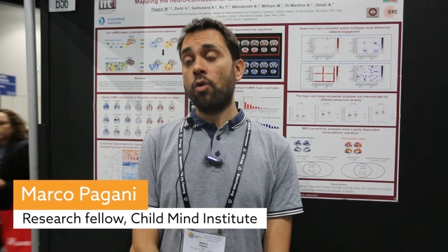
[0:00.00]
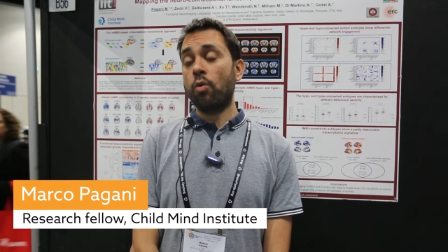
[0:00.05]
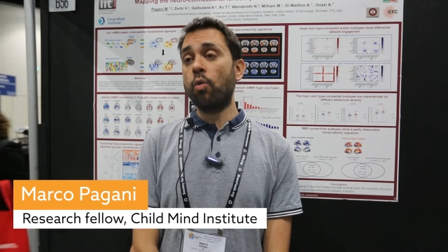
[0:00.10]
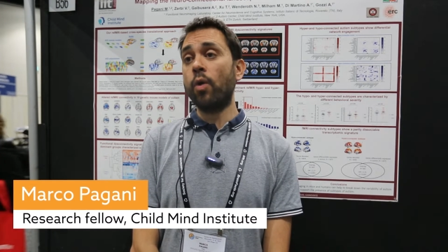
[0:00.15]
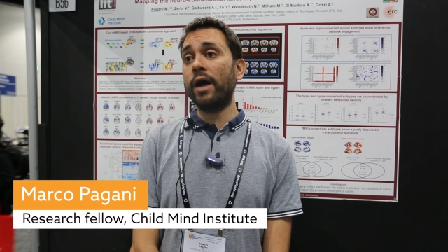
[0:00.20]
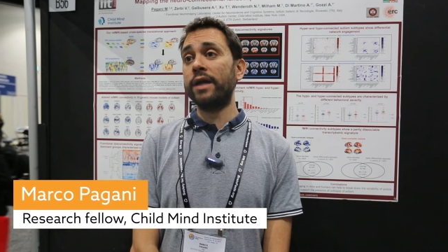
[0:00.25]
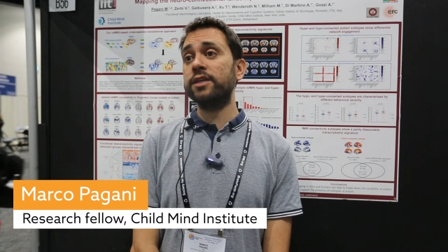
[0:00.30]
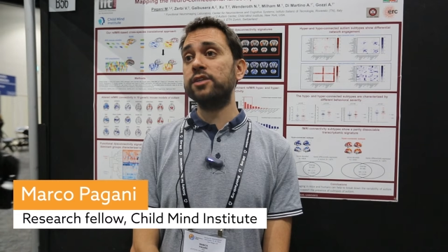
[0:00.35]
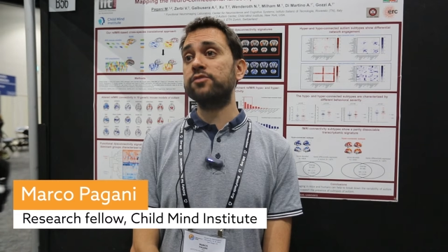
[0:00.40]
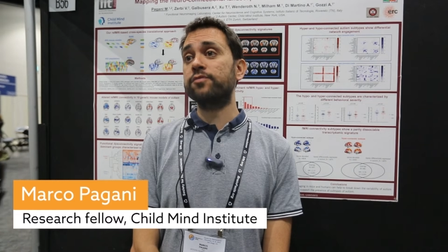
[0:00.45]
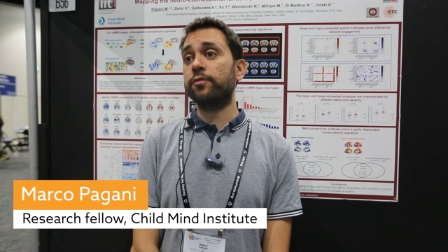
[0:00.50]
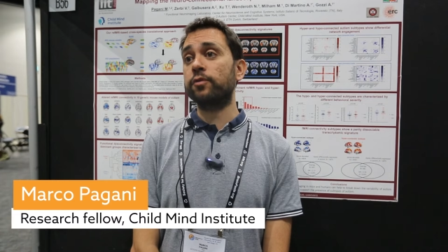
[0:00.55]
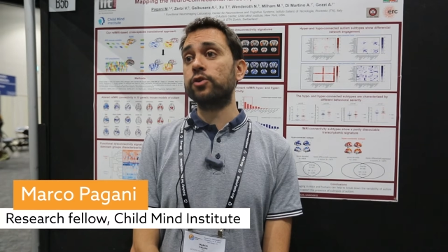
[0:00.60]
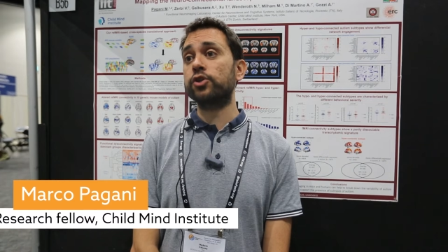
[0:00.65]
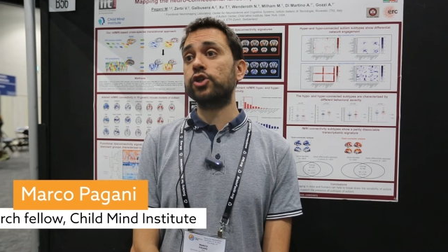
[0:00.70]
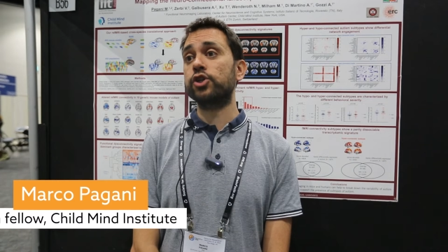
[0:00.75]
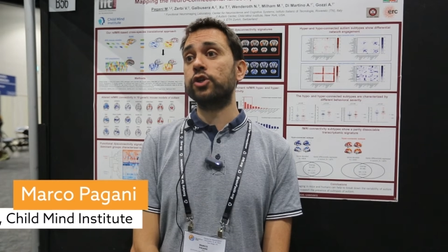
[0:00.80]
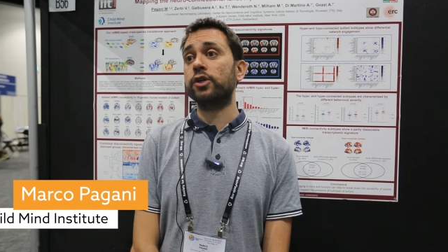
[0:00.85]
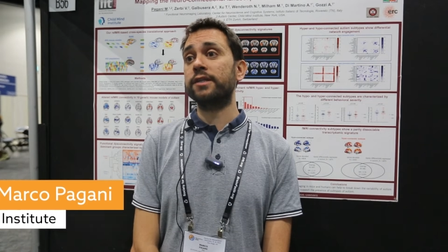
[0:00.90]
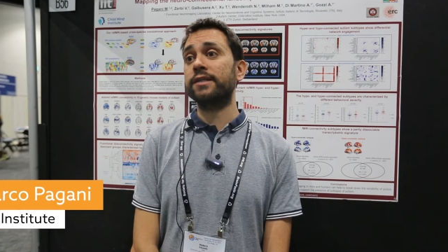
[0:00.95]
One is for
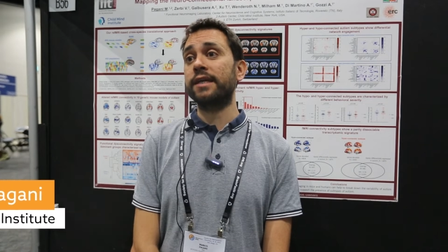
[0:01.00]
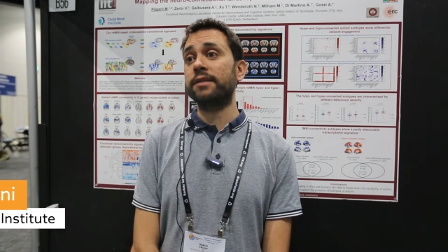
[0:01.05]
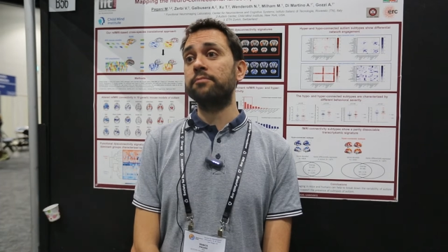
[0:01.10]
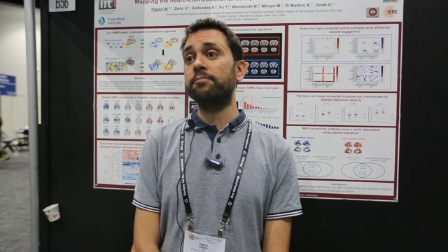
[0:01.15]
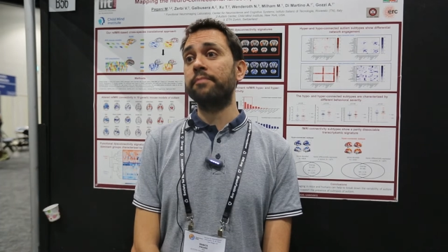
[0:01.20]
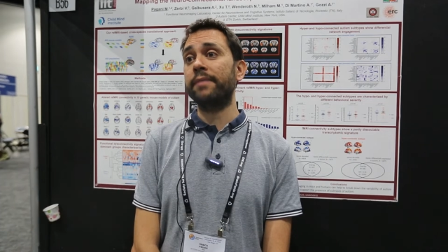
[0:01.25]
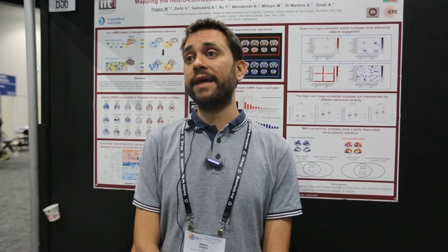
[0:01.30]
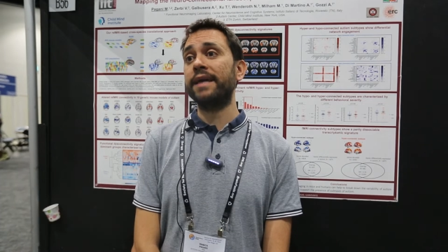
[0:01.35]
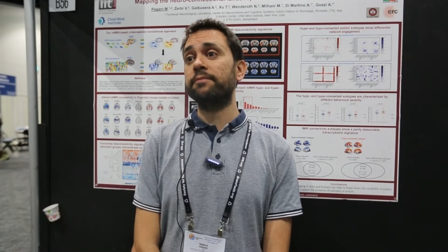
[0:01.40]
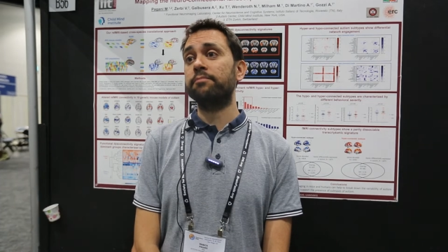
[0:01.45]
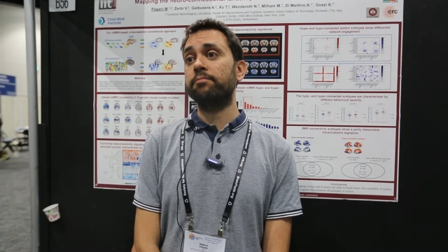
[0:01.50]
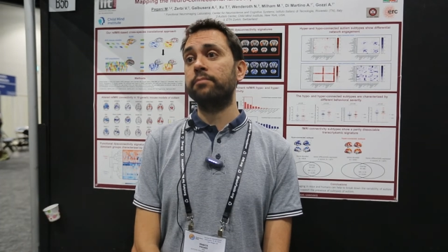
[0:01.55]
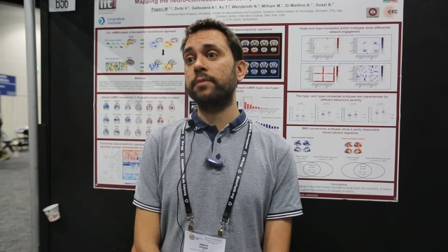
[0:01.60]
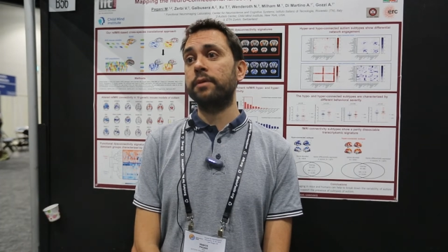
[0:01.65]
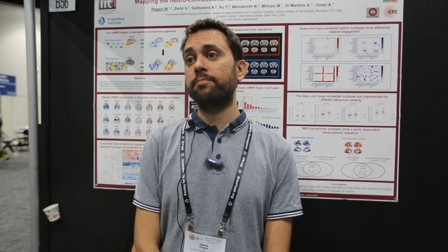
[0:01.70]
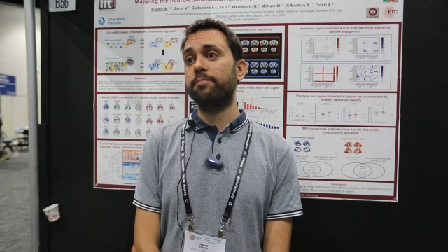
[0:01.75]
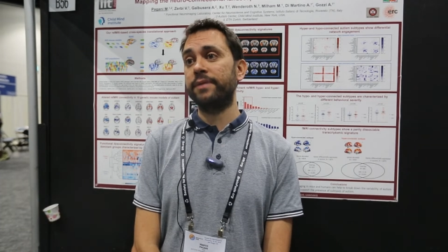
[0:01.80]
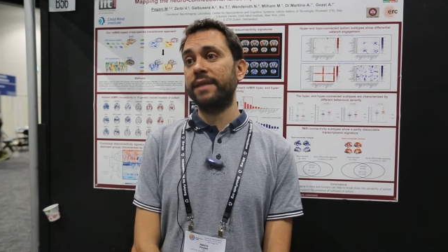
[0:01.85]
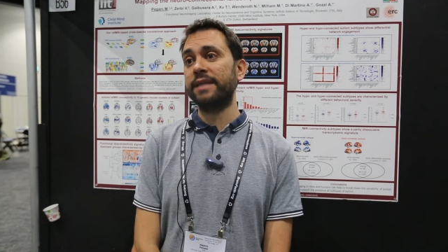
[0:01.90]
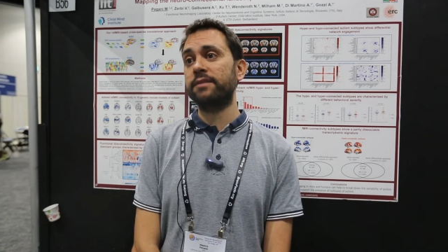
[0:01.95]
sure that, may,
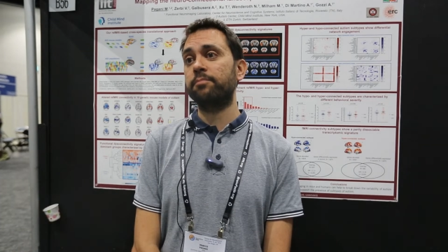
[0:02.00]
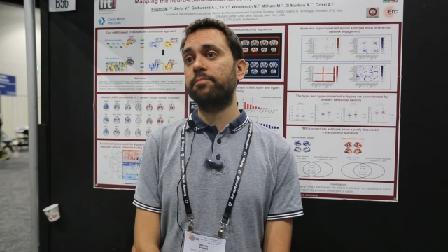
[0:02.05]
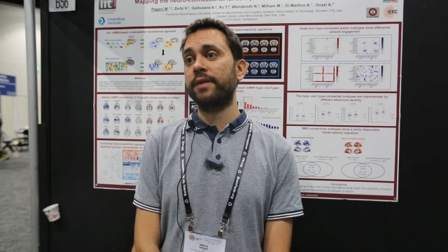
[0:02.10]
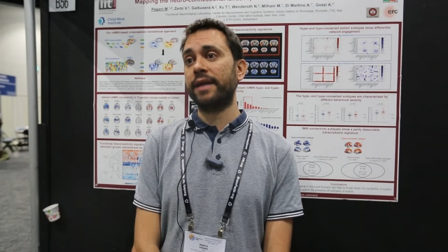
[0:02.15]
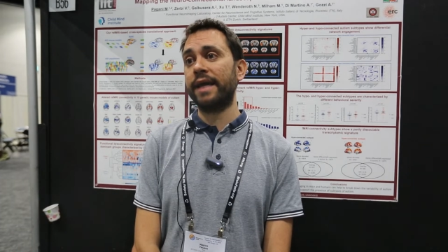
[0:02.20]
that